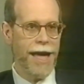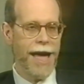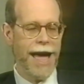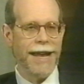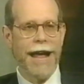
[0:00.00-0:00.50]

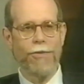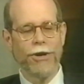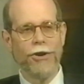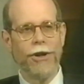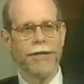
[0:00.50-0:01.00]
And
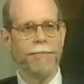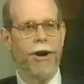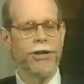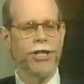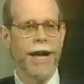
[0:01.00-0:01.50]
Edward Dalton
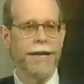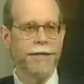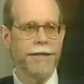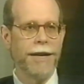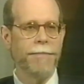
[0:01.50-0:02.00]

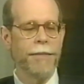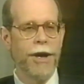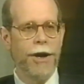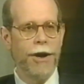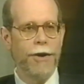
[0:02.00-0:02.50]
Marchant,
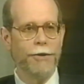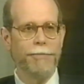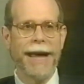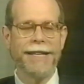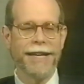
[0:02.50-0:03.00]
whose
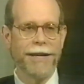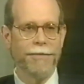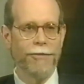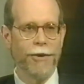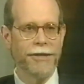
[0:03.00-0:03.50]
painting
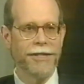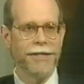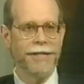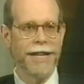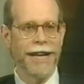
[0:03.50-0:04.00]
we're
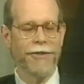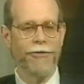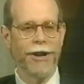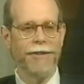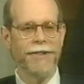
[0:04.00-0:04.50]
sitting in
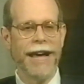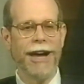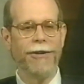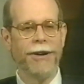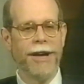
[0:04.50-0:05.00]
front of
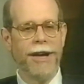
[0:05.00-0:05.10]
now,